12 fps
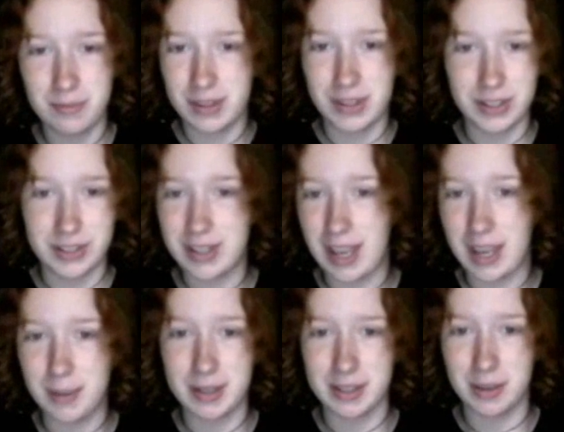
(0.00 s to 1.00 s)
the
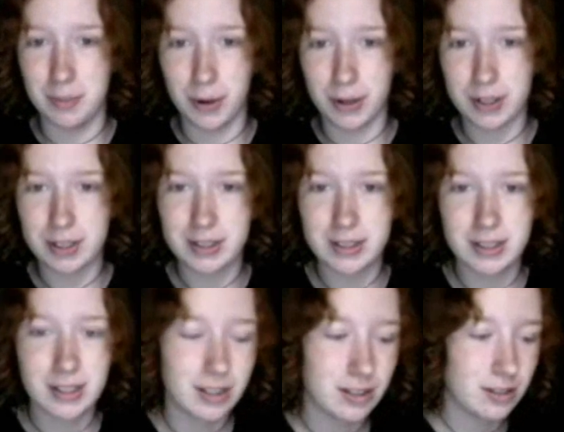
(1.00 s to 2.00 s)
same as the
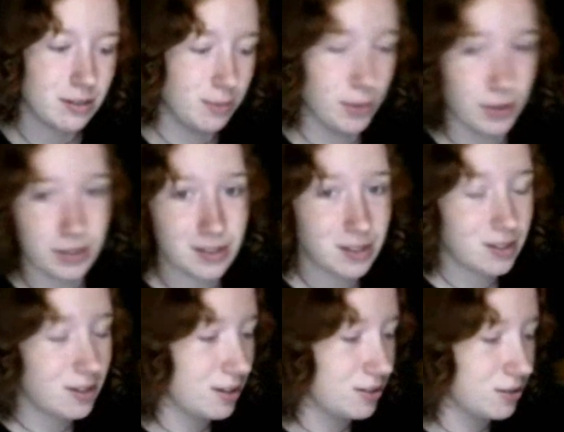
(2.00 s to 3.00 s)
books.
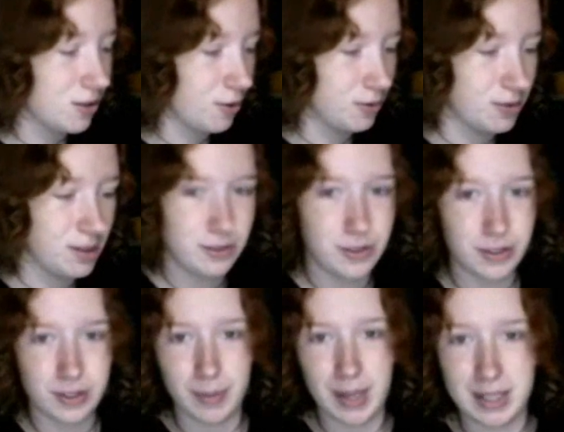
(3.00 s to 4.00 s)
So it was
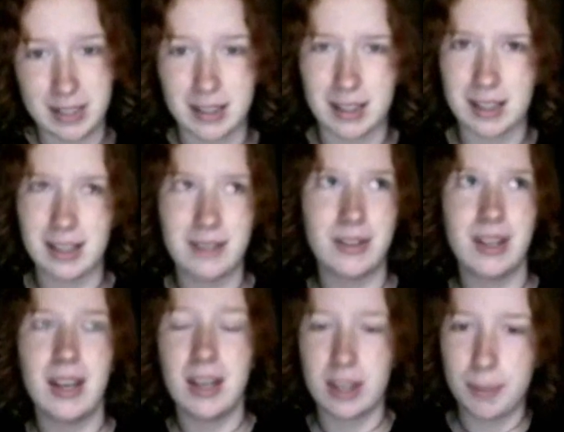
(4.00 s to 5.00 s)
just amazing. Like, even
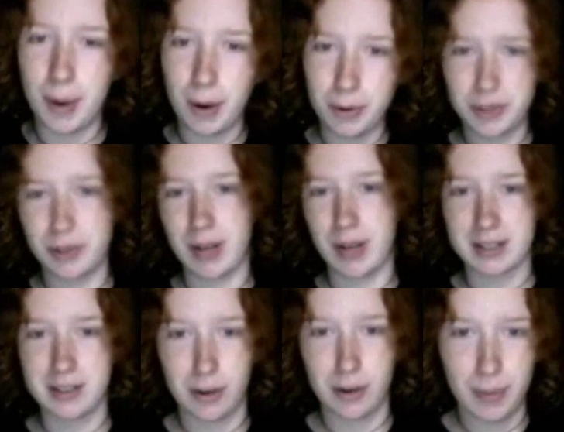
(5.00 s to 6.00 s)
the poster next
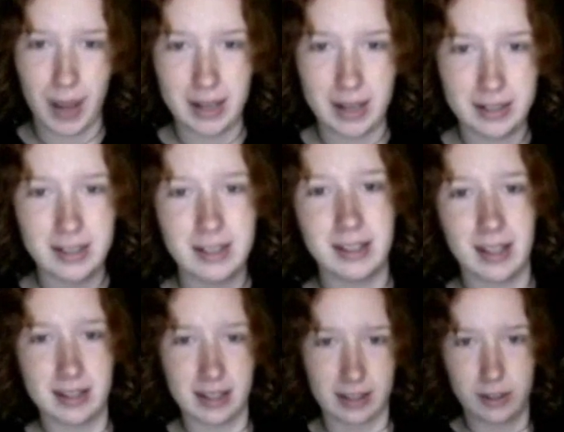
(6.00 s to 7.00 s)
to their bed,
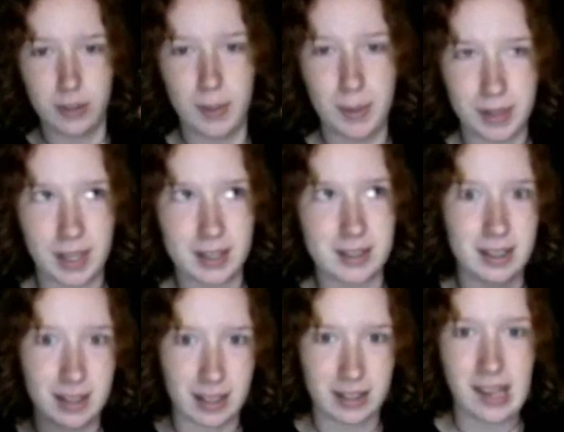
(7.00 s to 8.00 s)
that's like the two people
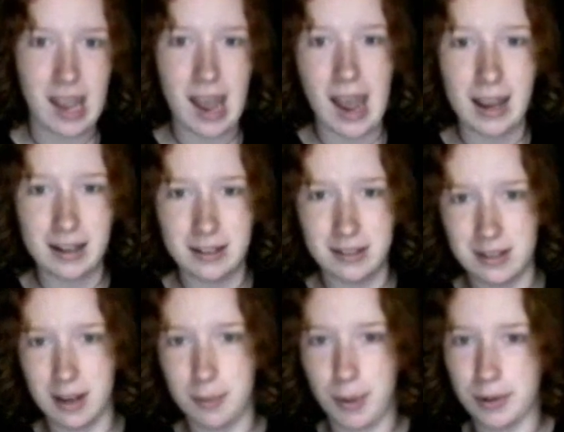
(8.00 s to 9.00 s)
kissing, like they had
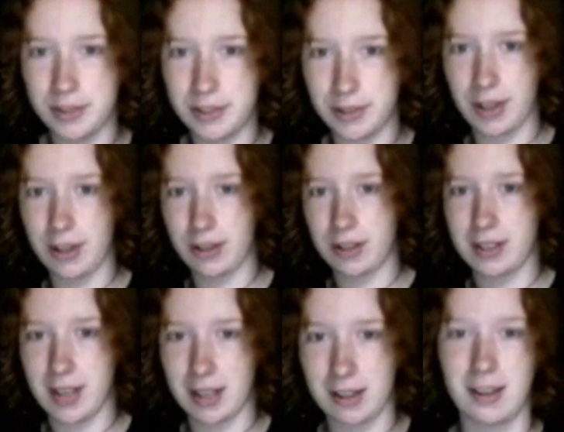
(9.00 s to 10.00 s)
a poster that looked
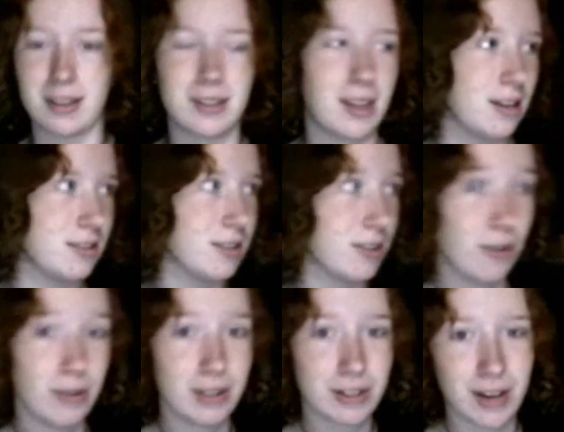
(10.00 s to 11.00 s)
exactly like that. I was like,
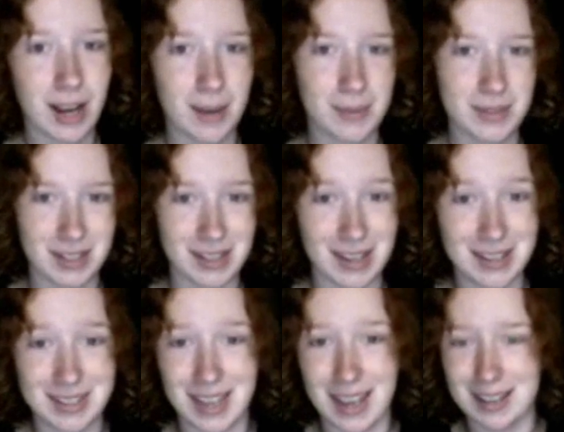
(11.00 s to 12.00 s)
holy crap, it's like
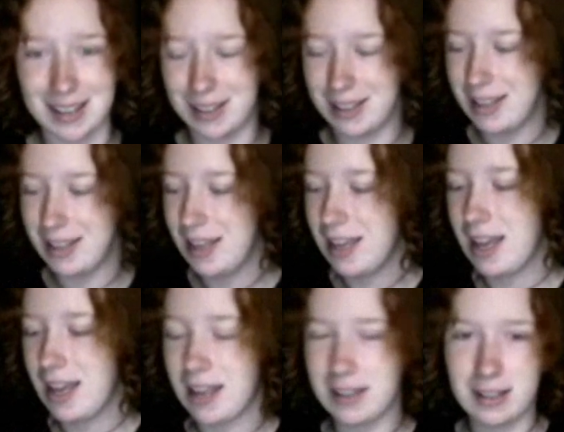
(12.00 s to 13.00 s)
exactly.
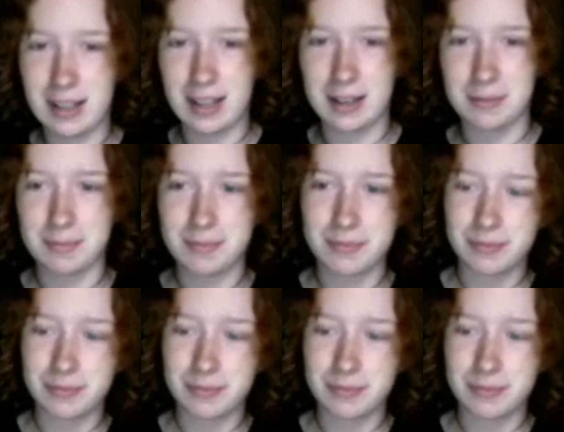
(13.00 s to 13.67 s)
And then like